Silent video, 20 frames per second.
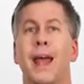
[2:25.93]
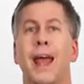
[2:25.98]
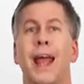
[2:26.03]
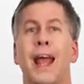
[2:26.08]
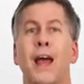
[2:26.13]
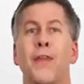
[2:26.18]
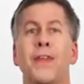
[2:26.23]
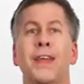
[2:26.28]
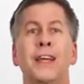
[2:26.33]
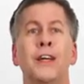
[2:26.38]

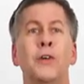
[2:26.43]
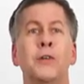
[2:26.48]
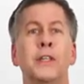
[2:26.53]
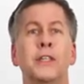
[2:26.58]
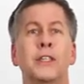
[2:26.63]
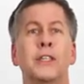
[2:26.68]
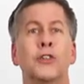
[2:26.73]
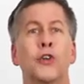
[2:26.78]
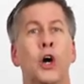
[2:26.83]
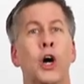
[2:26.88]
and the
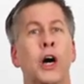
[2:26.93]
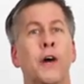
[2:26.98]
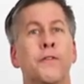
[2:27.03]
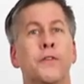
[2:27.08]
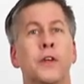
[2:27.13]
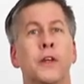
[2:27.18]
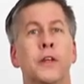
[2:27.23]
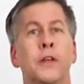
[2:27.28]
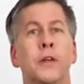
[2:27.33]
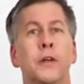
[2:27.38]
illness is
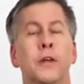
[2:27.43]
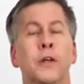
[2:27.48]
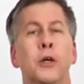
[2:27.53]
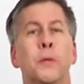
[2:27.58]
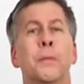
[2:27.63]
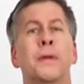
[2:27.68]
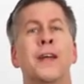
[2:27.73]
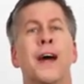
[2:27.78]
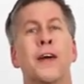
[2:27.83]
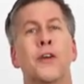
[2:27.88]
often,
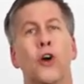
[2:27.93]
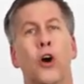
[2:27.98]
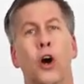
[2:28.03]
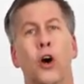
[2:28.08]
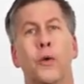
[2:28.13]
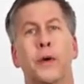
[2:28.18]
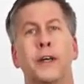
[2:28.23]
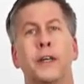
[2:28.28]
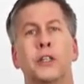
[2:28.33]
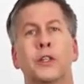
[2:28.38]
but not
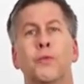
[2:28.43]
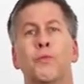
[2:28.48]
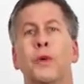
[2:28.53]
always,